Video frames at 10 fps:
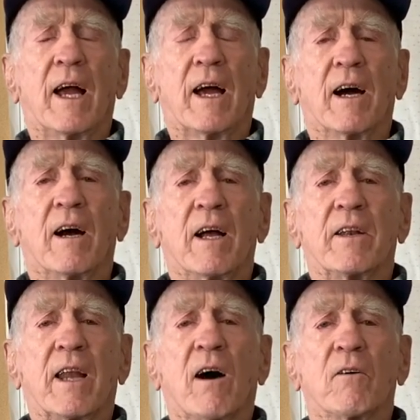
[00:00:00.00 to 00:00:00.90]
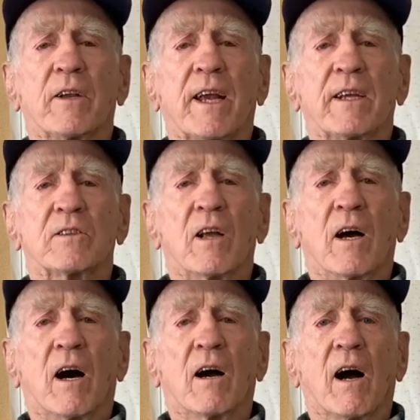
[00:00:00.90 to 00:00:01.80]
Uh, nowadays,
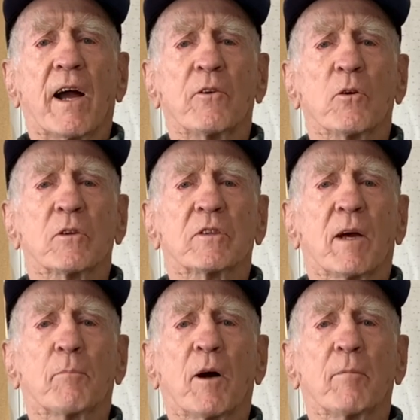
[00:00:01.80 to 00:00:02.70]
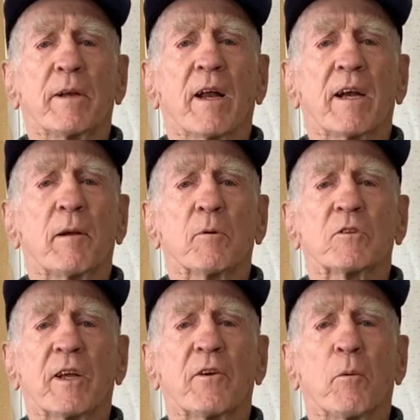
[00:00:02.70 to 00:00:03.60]
uh, I notice that probably
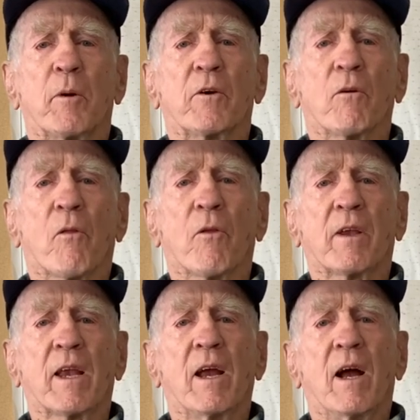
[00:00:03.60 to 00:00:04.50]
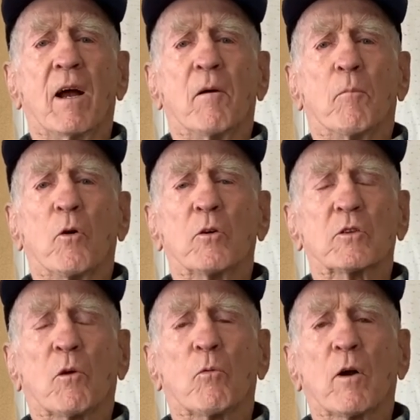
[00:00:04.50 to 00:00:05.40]
90% or better of the
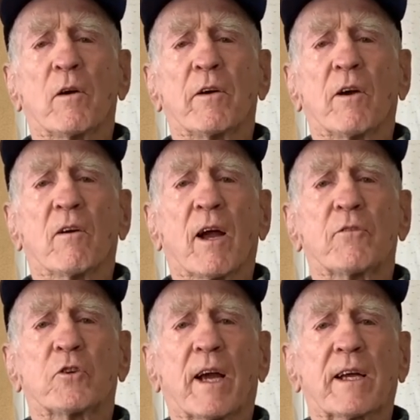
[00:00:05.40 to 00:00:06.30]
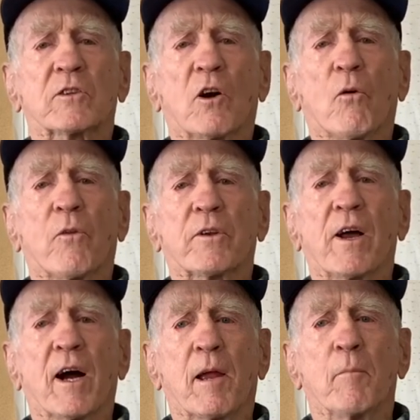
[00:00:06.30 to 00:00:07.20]
boaters are wearing their life jackets all the
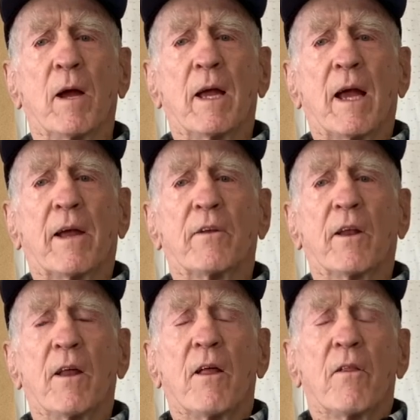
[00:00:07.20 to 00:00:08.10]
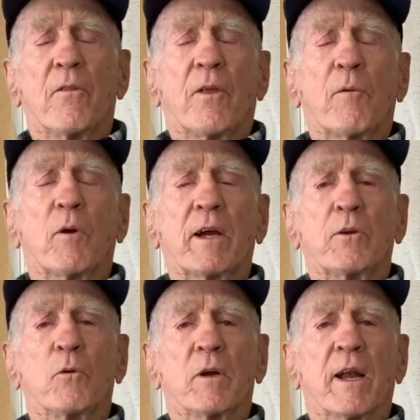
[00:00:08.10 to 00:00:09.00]
time. And they really
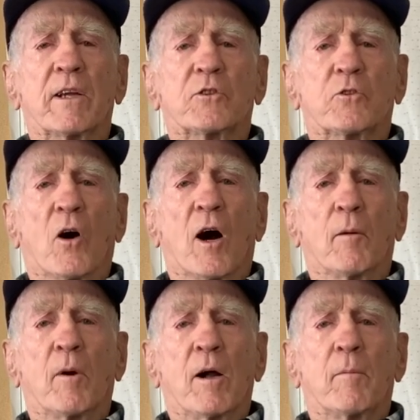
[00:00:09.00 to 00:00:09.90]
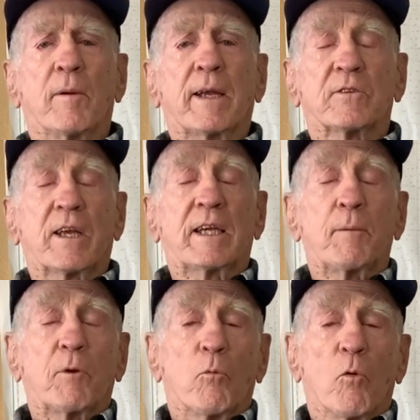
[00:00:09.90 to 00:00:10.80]
do a nice job because they
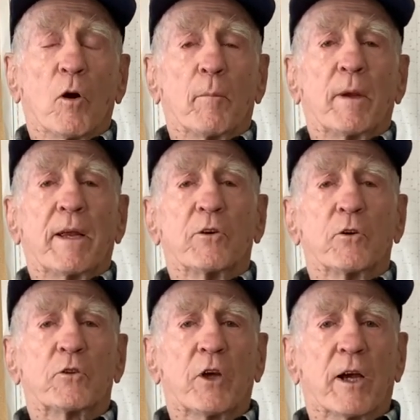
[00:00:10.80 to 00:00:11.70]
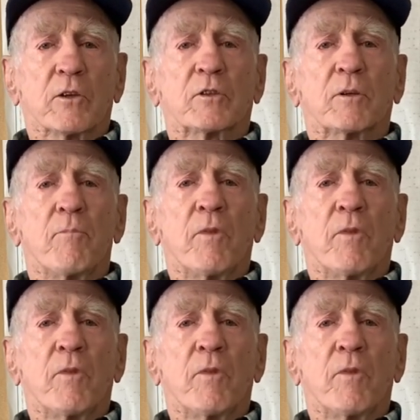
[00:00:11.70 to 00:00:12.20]
keep you warm in your chest.